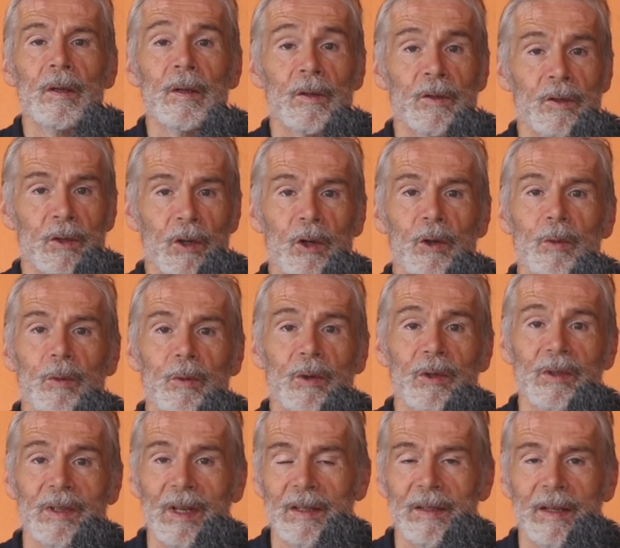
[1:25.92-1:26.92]
So
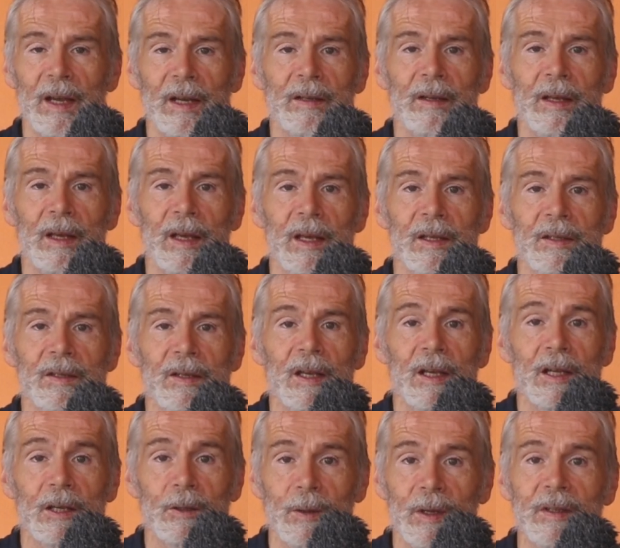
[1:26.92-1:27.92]
what exactly is
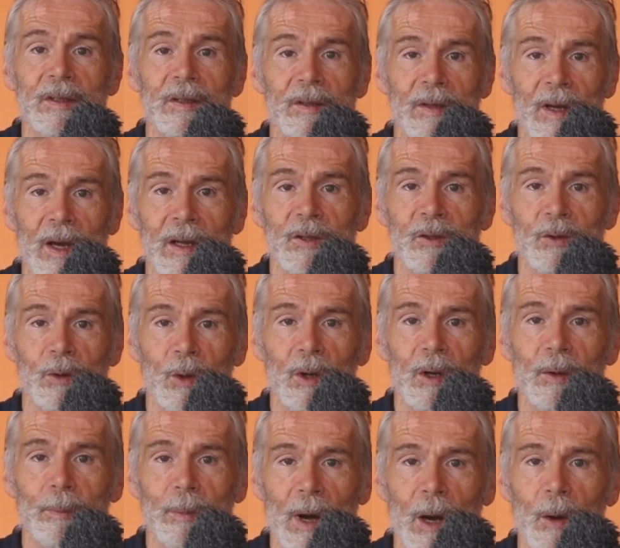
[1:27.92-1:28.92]
grid-tied
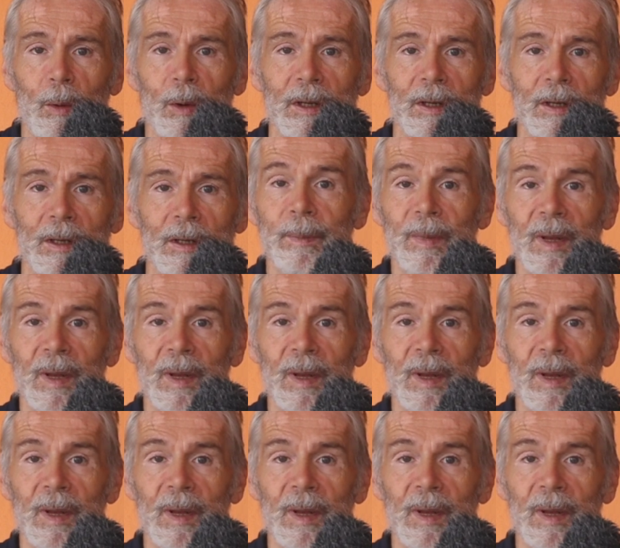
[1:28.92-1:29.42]
solar power?